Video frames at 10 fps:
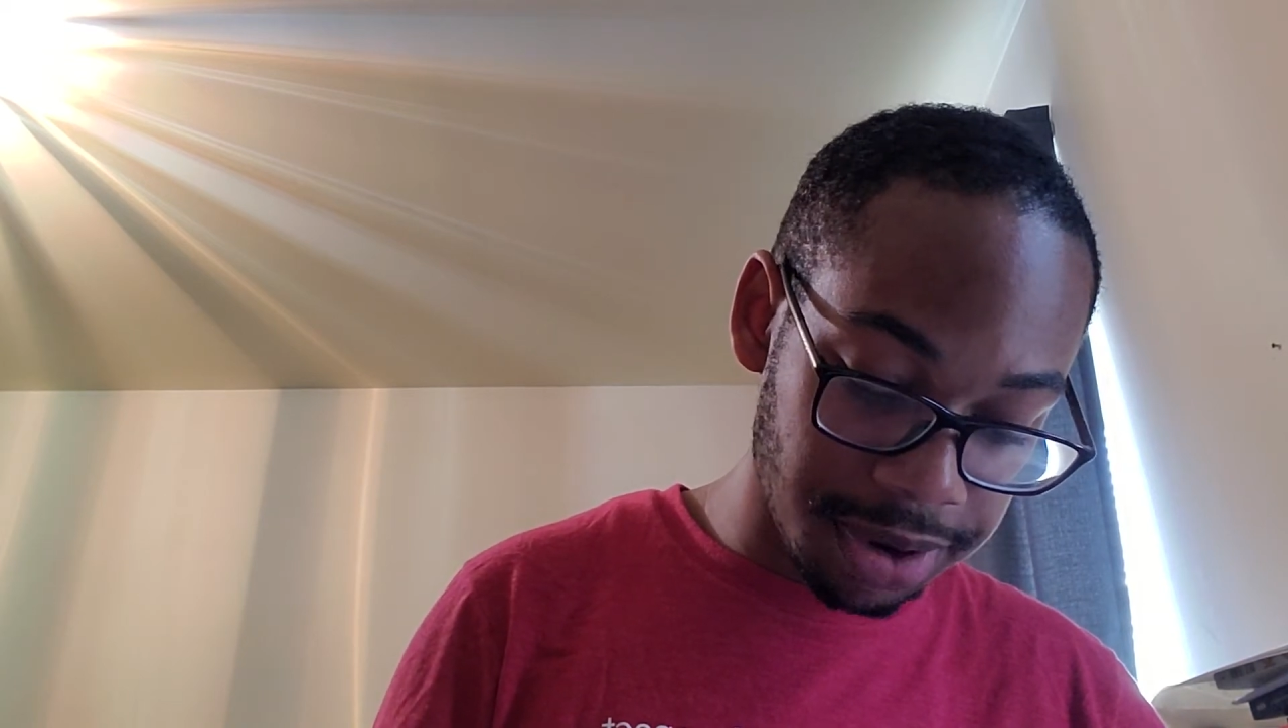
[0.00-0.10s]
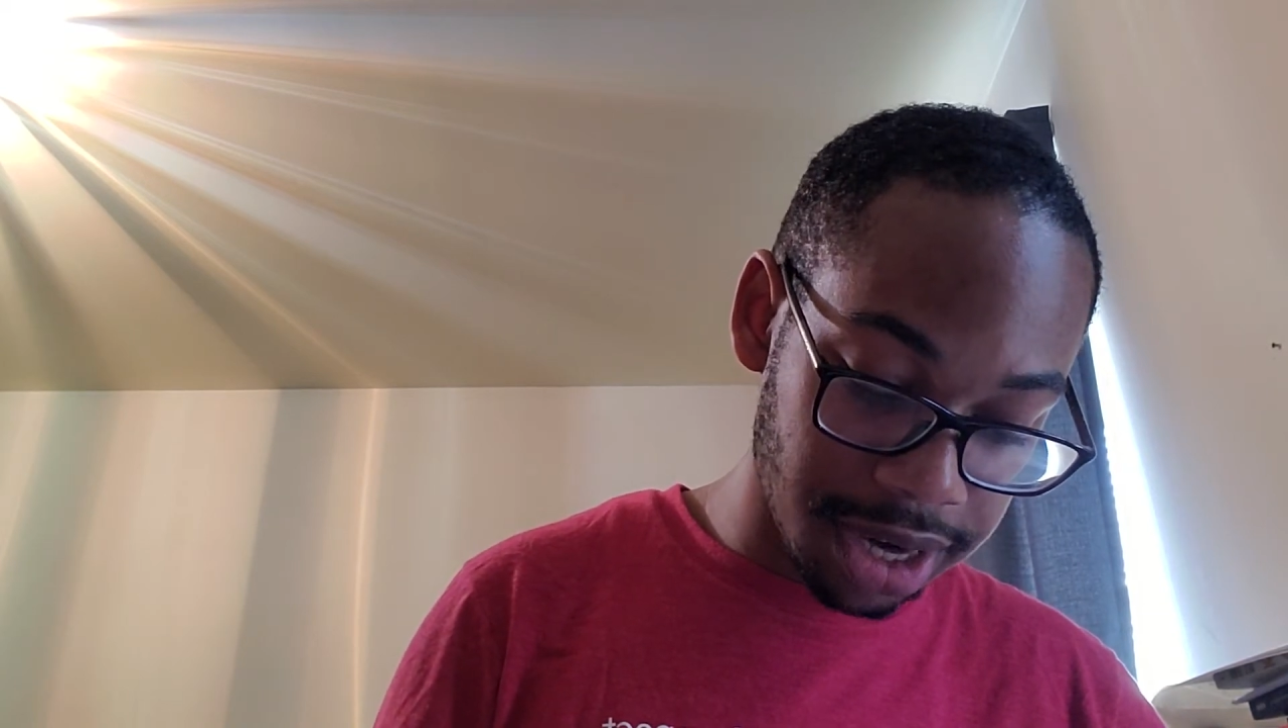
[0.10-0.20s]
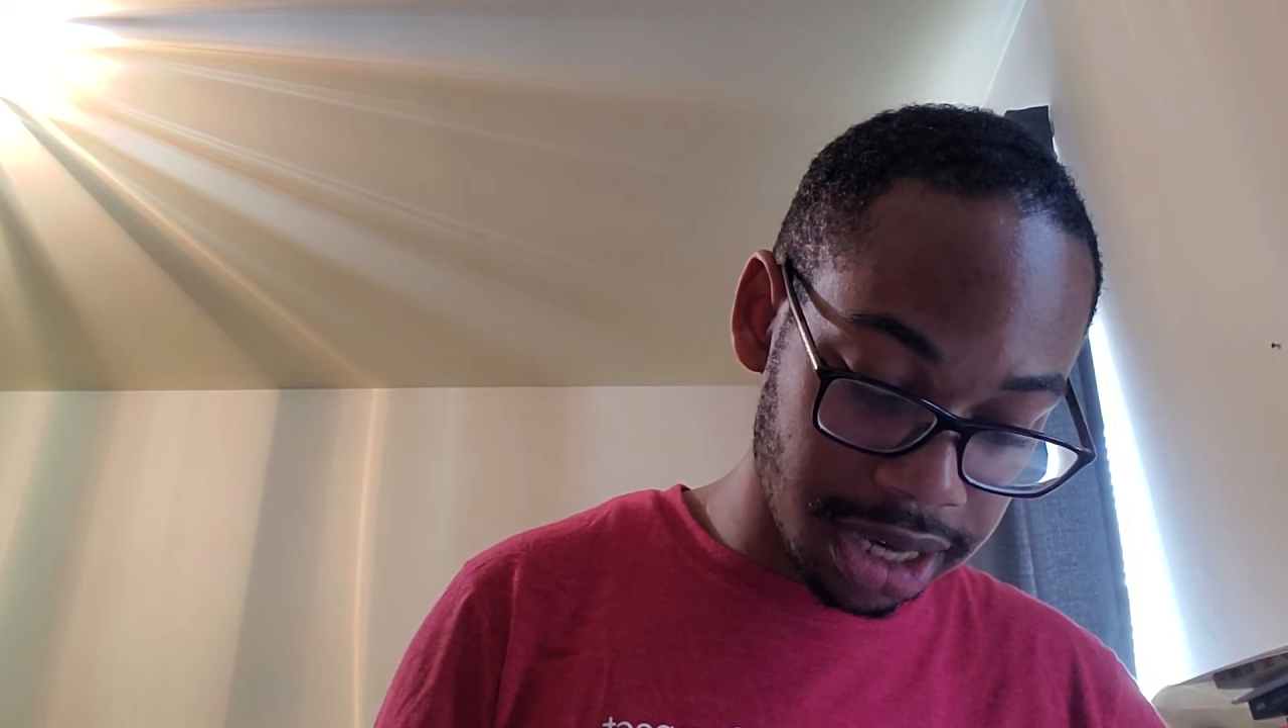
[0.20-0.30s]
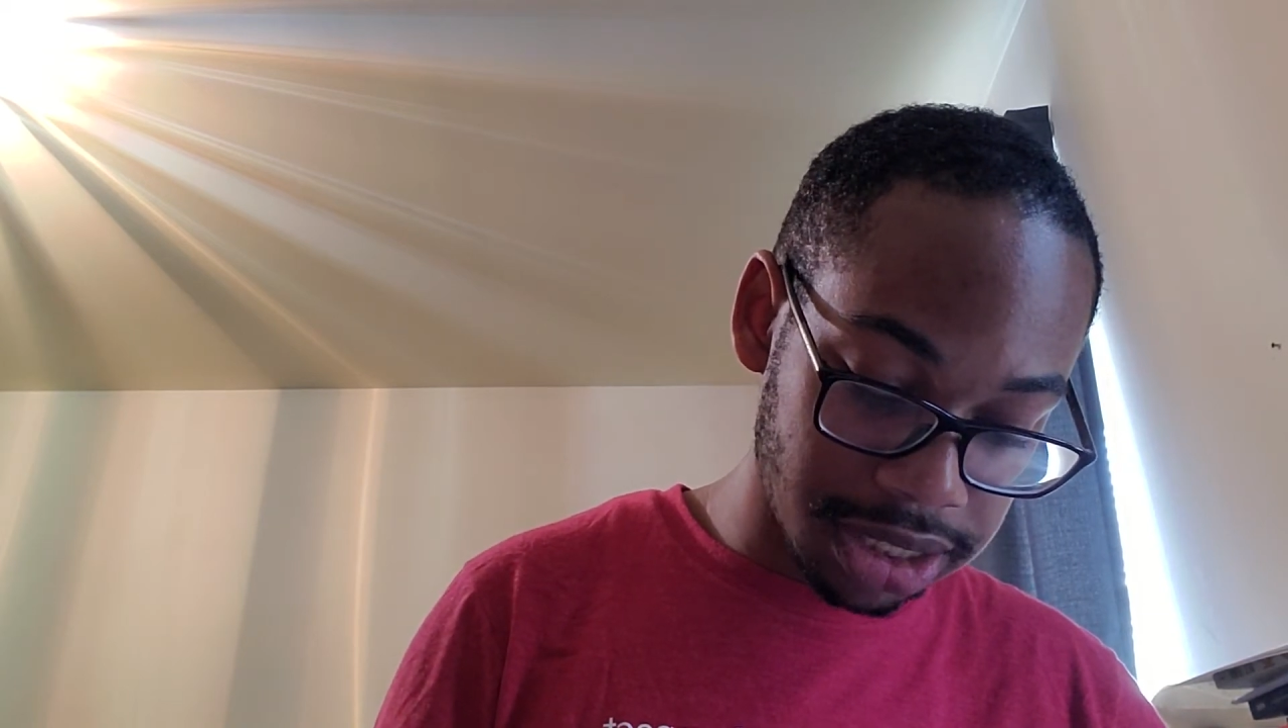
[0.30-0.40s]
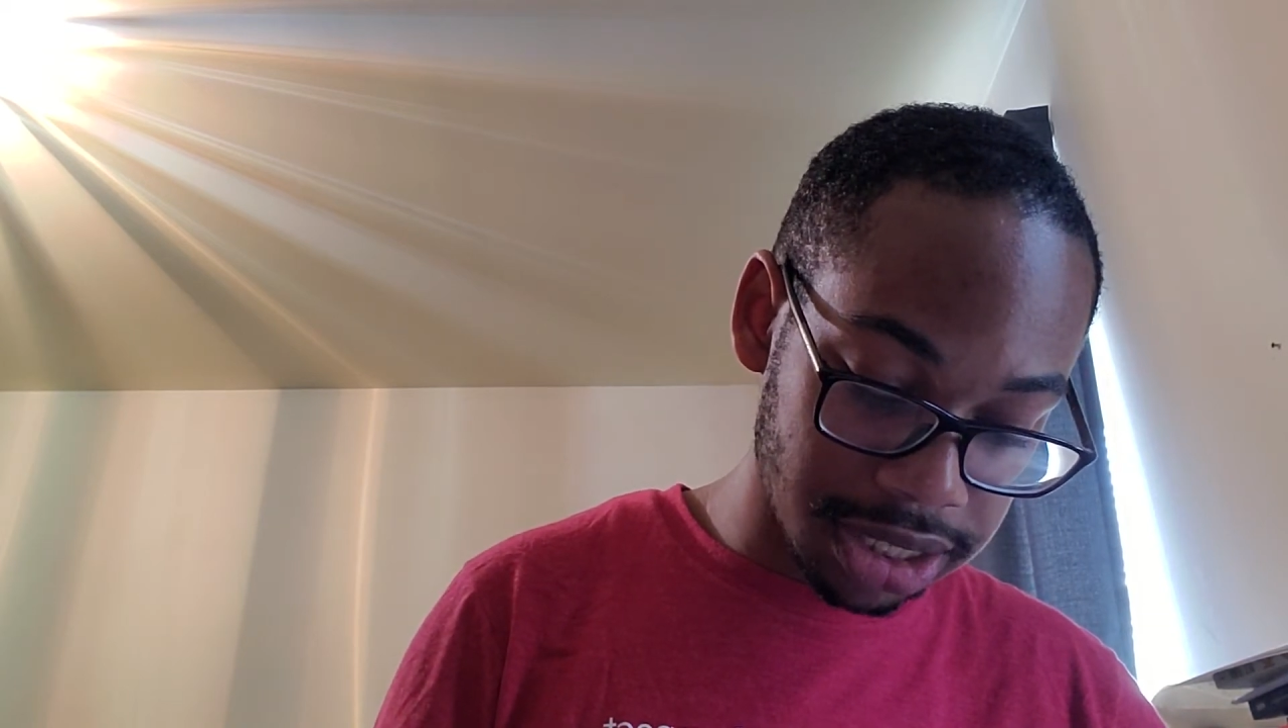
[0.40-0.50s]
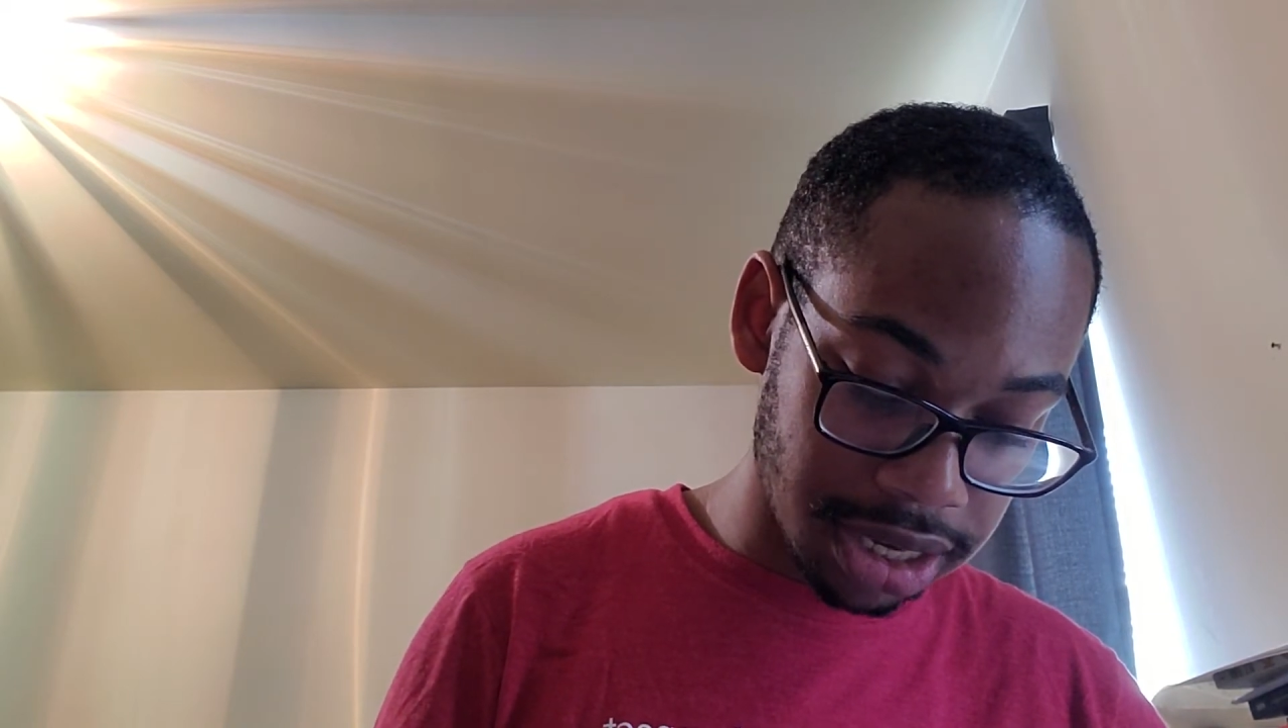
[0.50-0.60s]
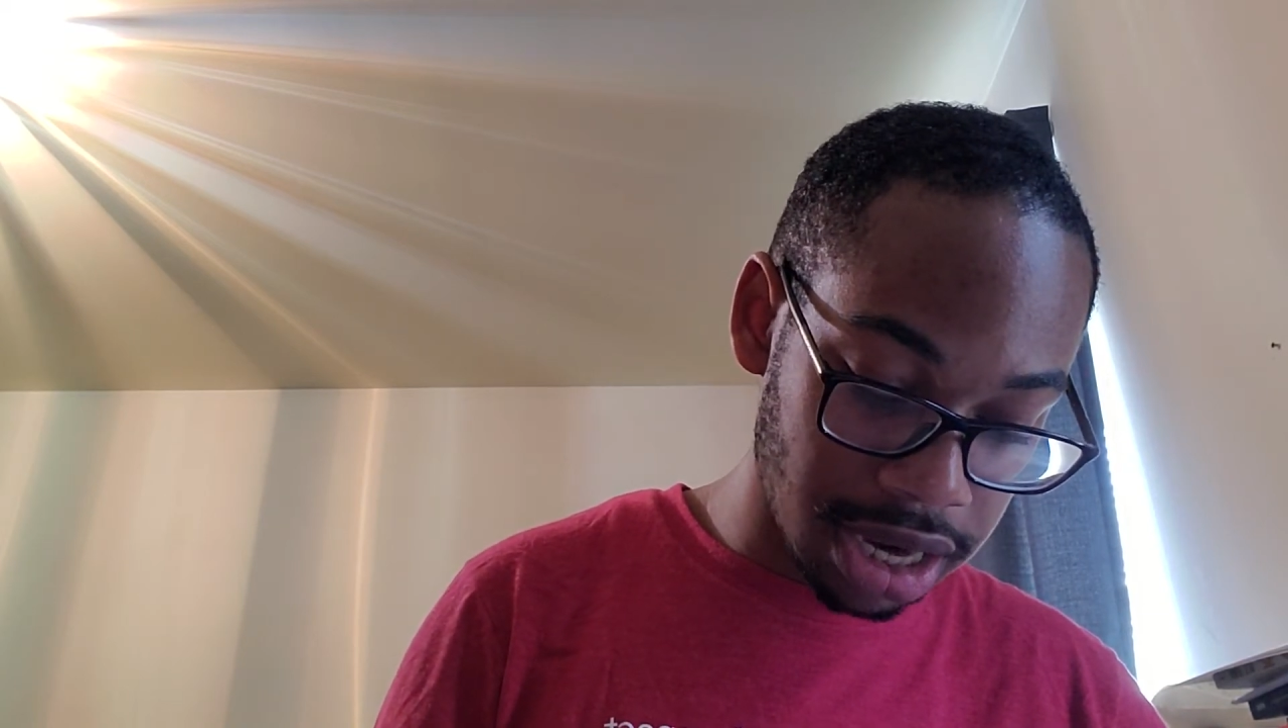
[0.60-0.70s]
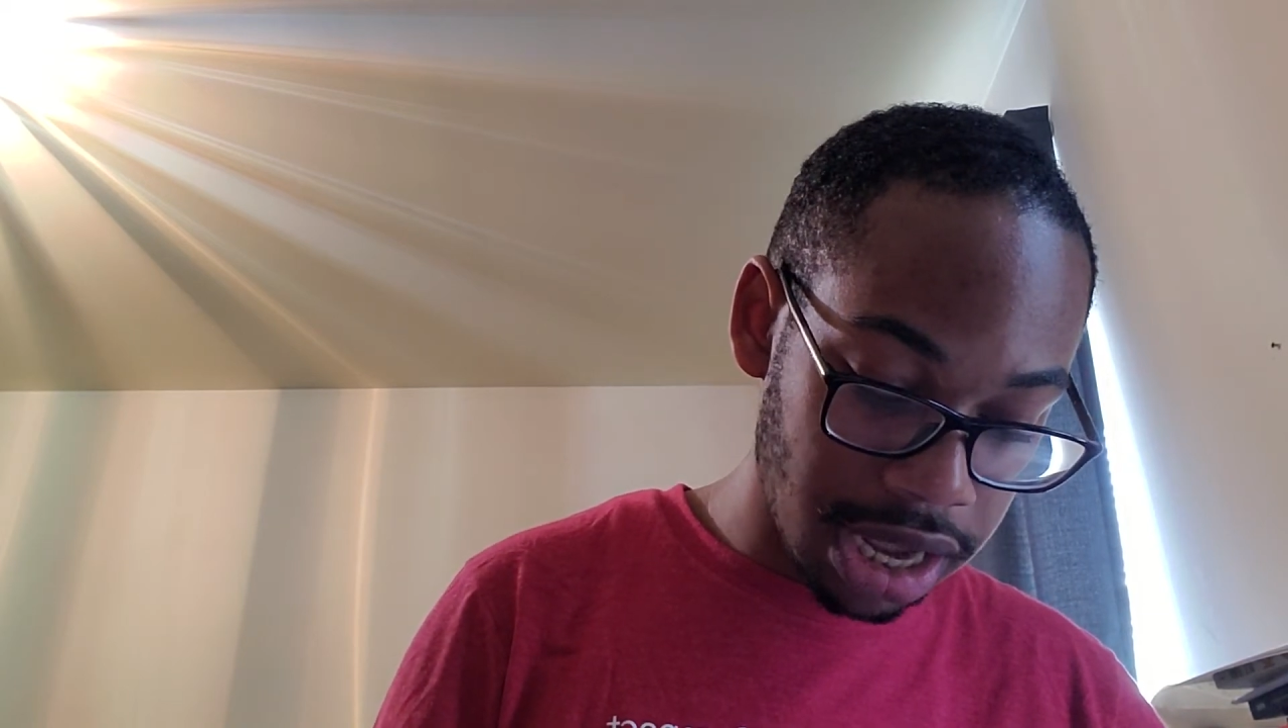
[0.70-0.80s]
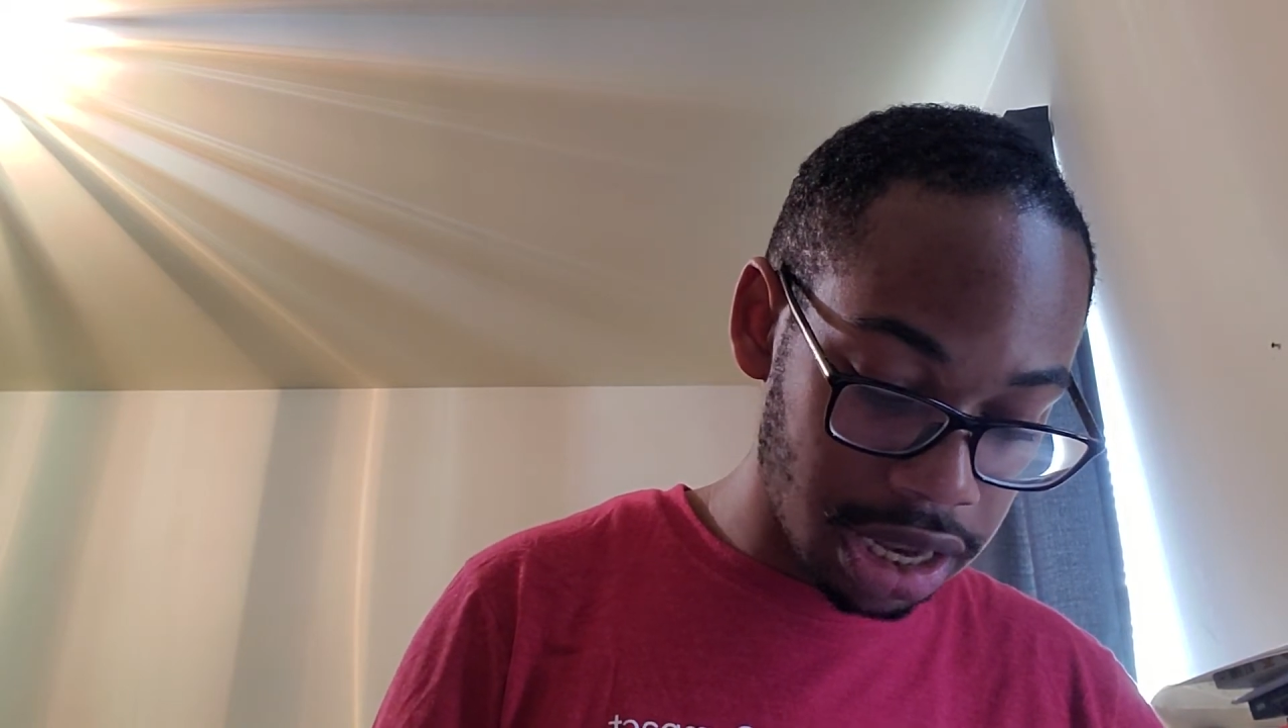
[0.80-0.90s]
production.